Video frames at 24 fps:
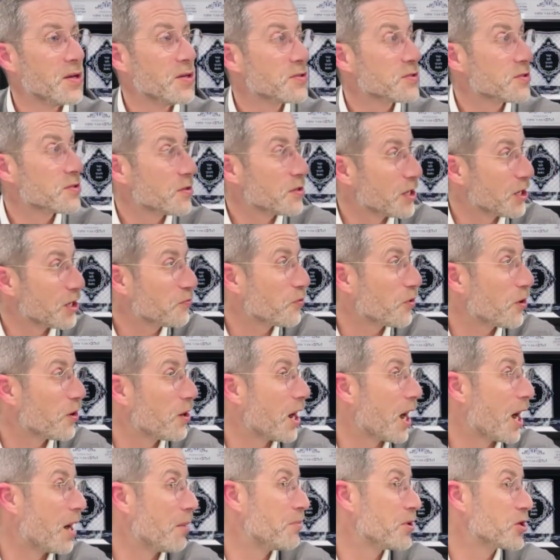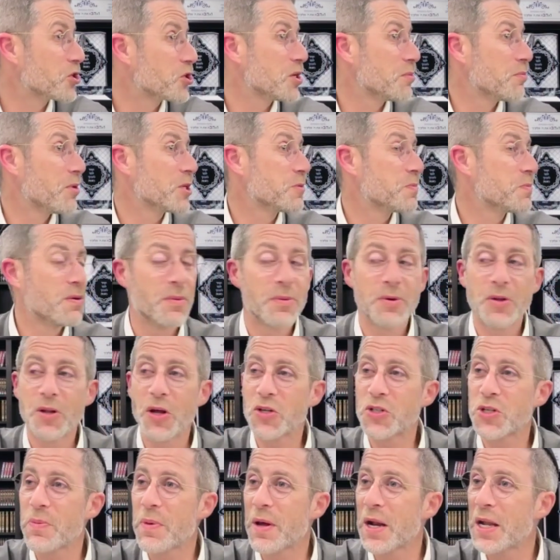So therefore, our Mishnah must be Rabbi
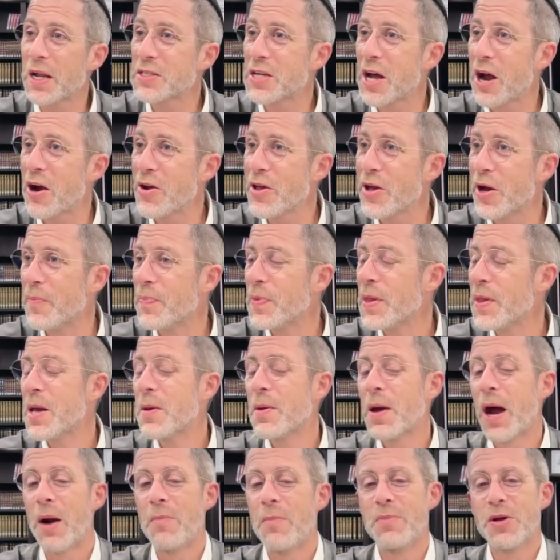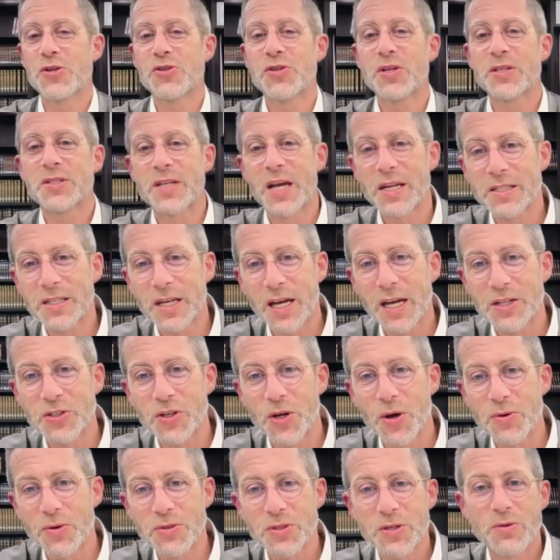Elazar ben Azariah. Our Mishnah says
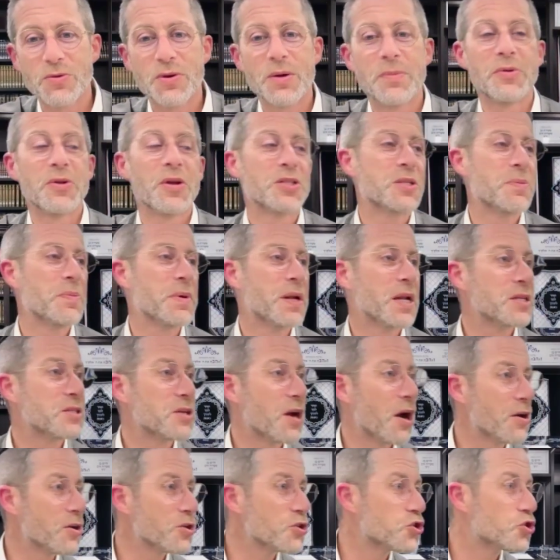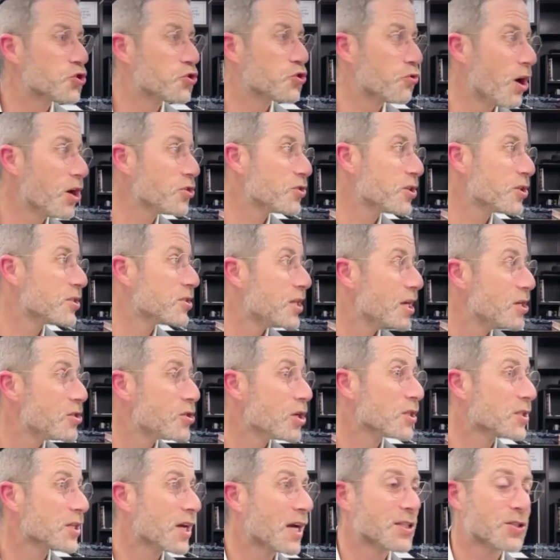chatzos. Rabbi Elazar ben Azariah's drushes teach
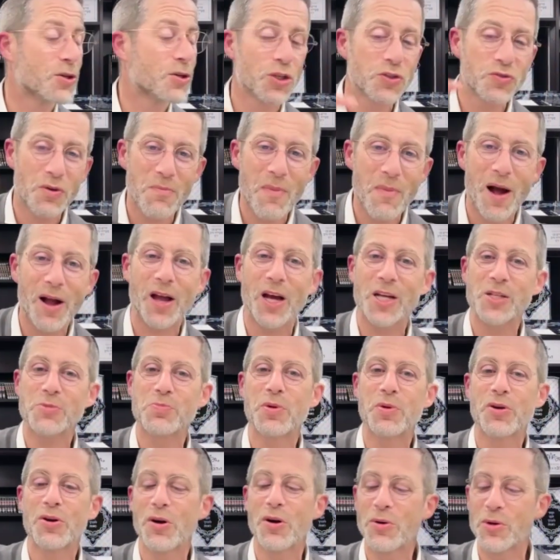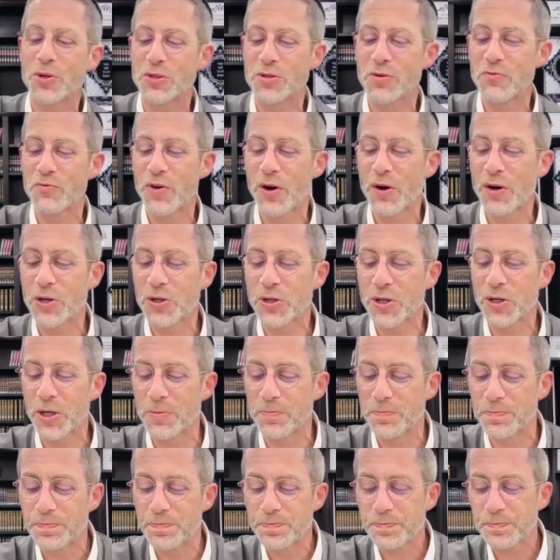us chatzos from makas bechoros. Very good.